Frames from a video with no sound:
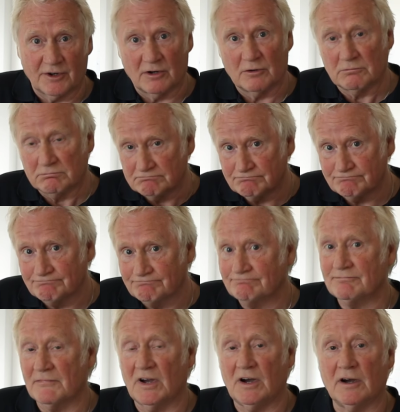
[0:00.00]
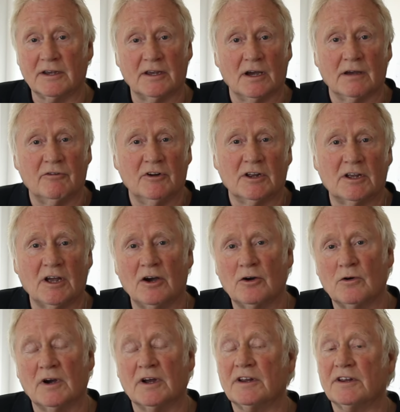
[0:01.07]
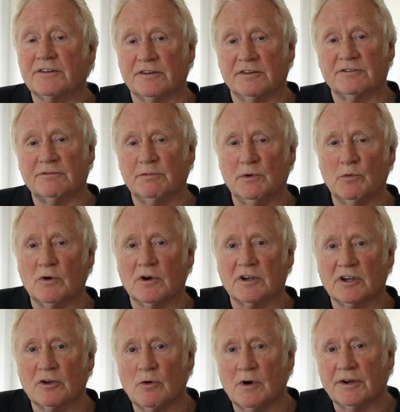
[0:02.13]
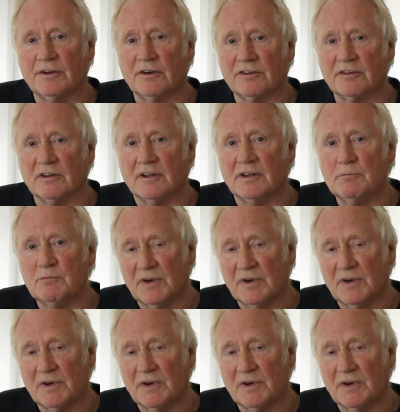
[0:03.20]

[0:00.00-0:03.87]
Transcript: So I gave it a go, and it seems to be working quite nicely.